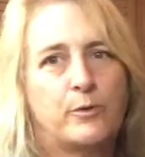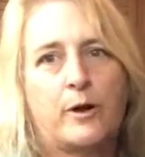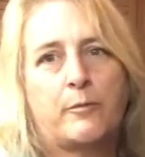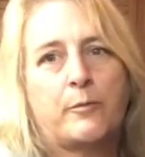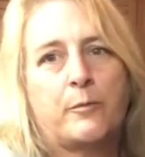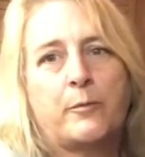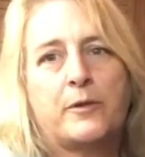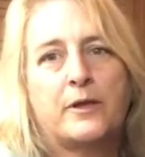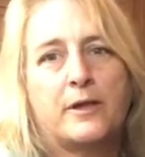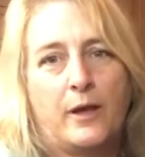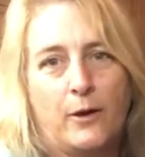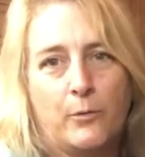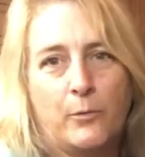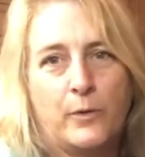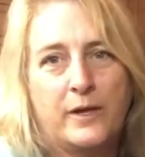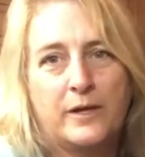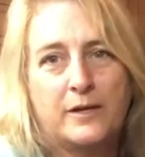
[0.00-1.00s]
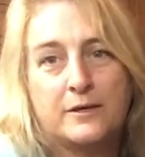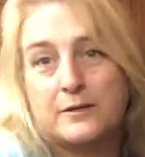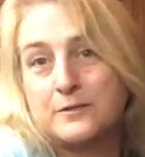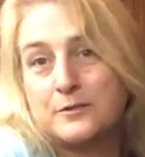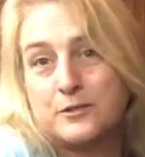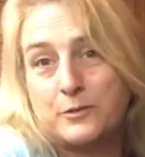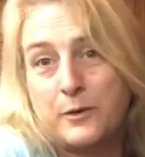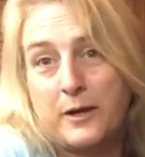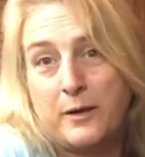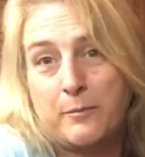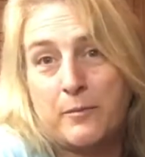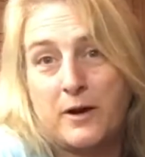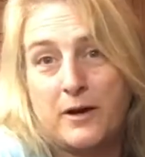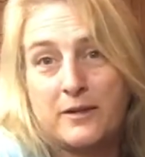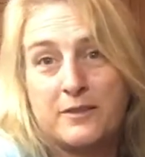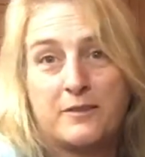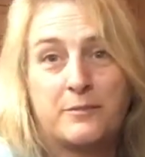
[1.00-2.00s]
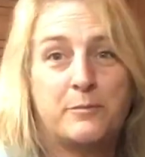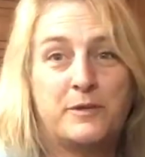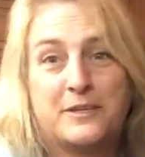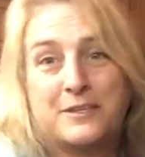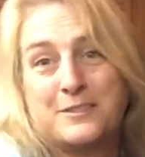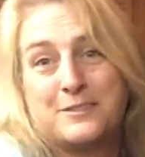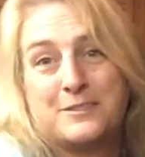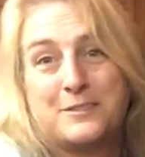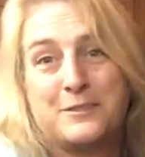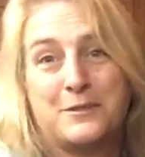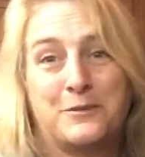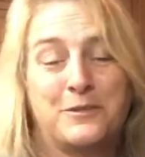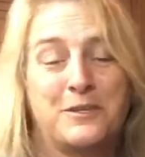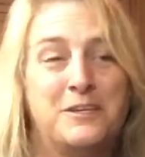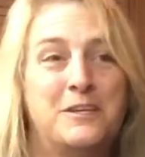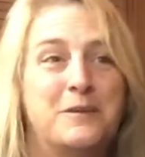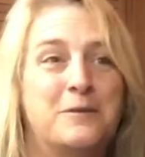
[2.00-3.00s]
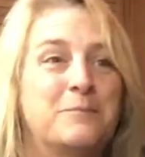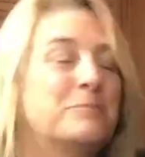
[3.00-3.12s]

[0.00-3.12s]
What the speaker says: probably a week to a month, because you don't need